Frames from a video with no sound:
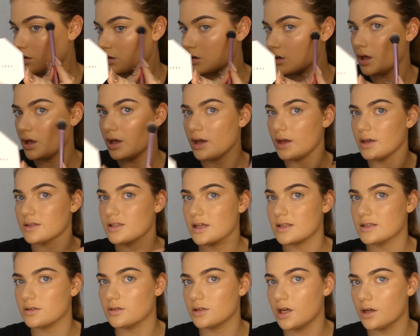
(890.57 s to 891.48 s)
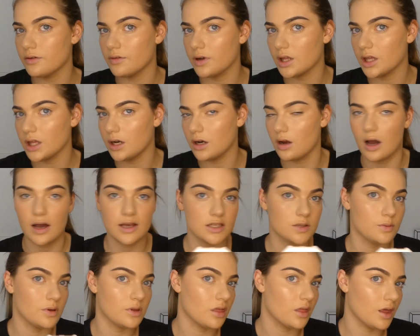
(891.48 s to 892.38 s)
Okay, so it's looking really
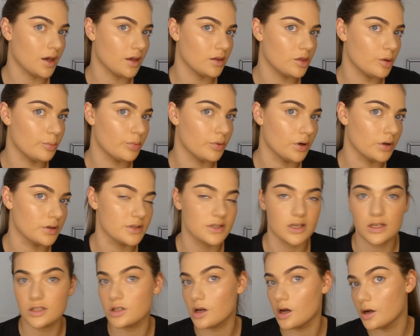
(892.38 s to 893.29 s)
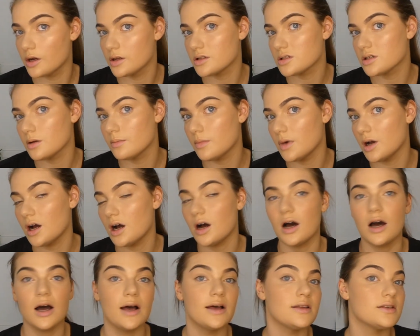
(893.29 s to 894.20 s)
nice with like the bronzy tones on my
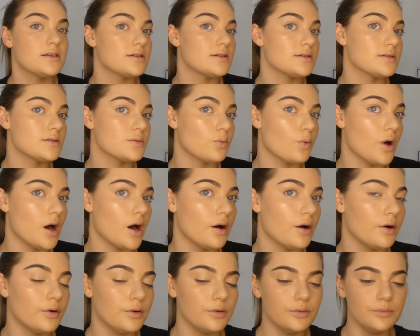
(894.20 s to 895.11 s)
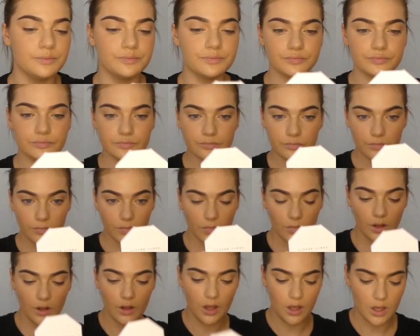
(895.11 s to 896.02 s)
eyes as well.
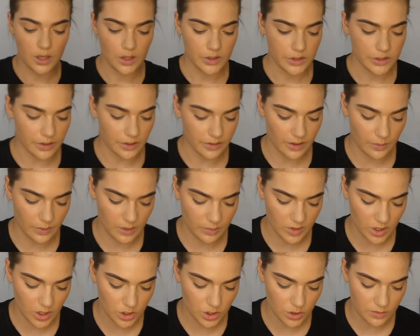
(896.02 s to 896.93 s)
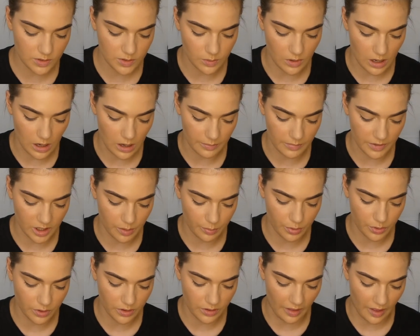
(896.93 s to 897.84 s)
So I think what I'm going to do as well, I'm going
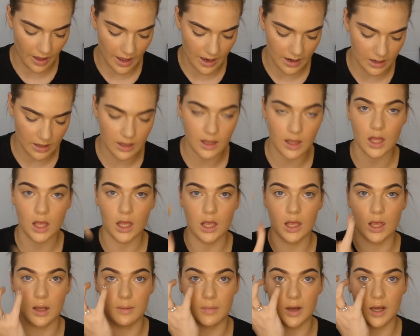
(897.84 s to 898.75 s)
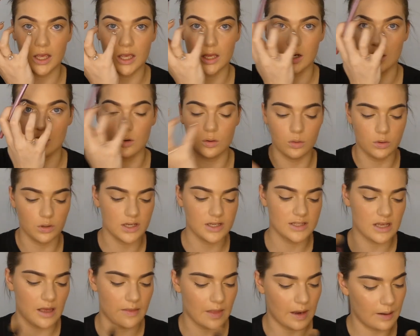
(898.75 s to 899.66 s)
to put that in my inner
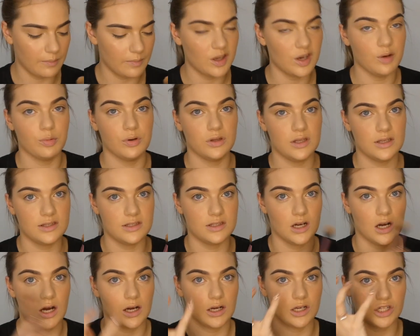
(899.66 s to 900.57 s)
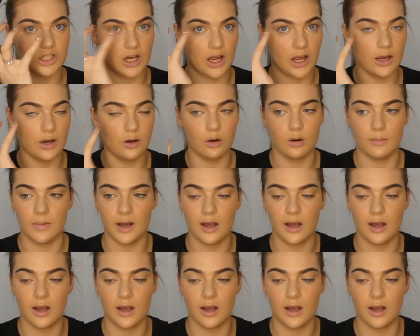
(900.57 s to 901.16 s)
corners, and then I'm going to put this darker shade on